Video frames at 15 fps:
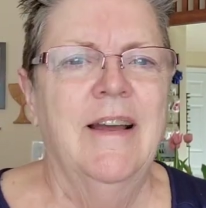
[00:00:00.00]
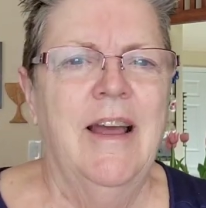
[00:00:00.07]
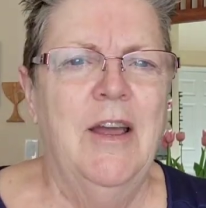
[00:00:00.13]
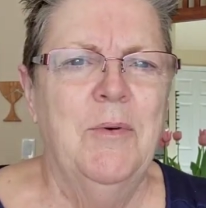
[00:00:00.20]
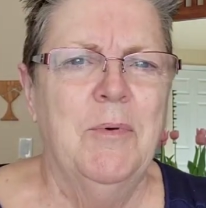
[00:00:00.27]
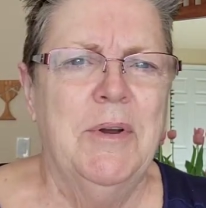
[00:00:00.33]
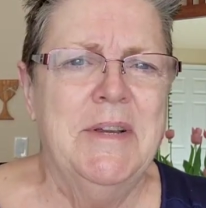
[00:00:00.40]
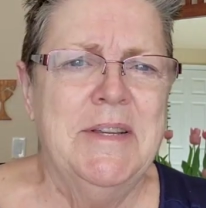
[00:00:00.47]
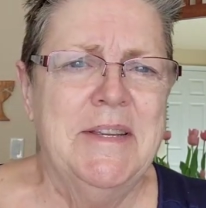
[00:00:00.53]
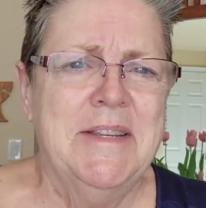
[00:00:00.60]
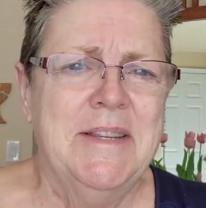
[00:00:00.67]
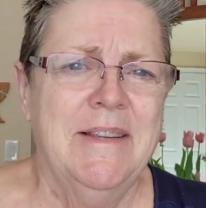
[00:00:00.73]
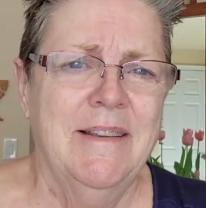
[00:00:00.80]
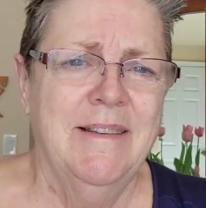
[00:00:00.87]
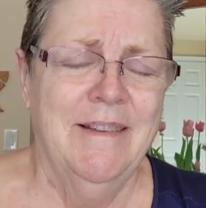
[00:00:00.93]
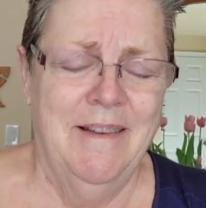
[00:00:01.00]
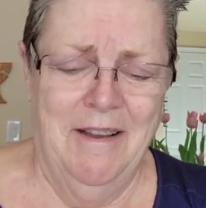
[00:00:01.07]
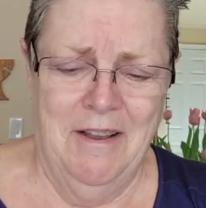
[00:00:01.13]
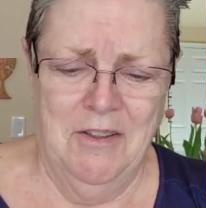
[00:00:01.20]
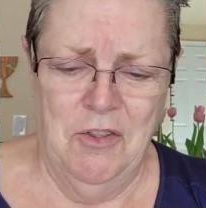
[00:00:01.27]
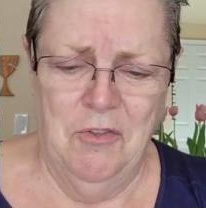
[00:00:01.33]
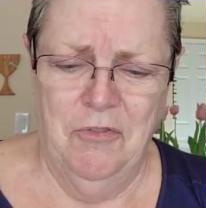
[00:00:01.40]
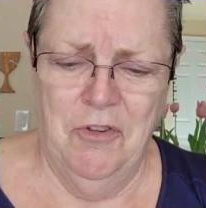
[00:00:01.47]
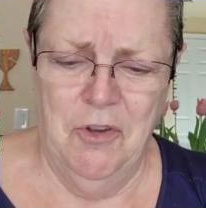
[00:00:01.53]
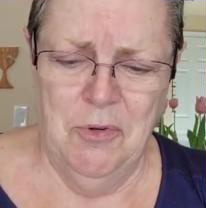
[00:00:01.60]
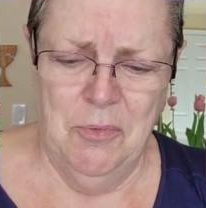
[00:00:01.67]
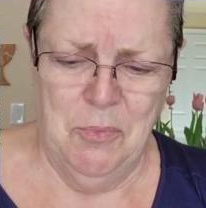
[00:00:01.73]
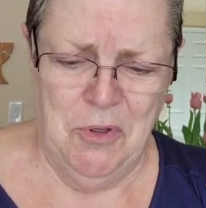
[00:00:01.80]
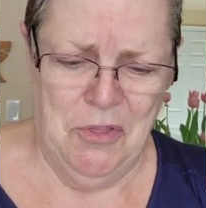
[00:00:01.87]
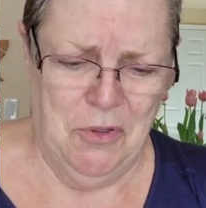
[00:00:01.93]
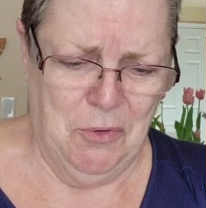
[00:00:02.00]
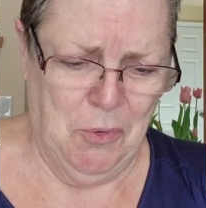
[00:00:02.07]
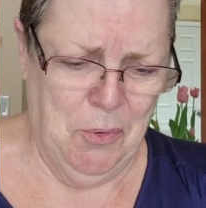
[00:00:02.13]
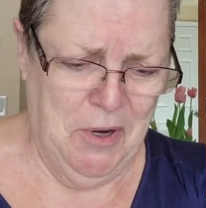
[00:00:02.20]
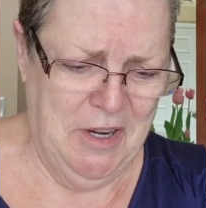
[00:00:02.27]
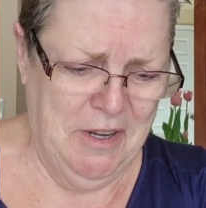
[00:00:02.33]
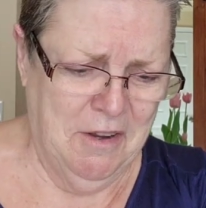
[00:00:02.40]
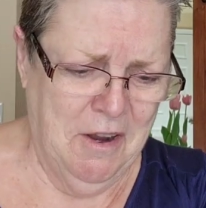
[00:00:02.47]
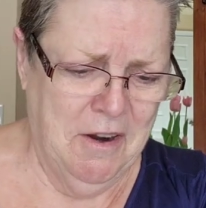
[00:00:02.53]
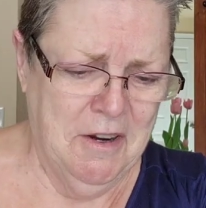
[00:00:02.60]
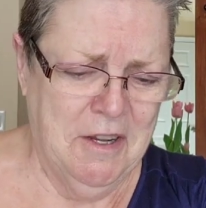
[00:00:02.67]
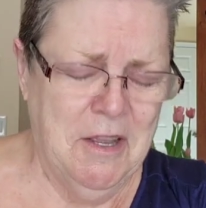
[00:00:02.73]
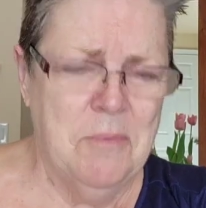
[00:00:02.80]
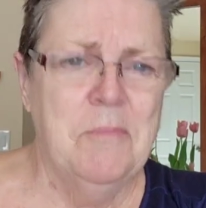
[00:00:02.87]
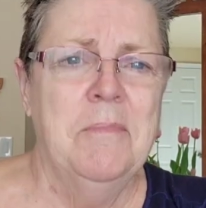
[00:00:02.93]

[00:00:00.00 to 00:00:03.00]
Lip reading: I was on the phone with the credit card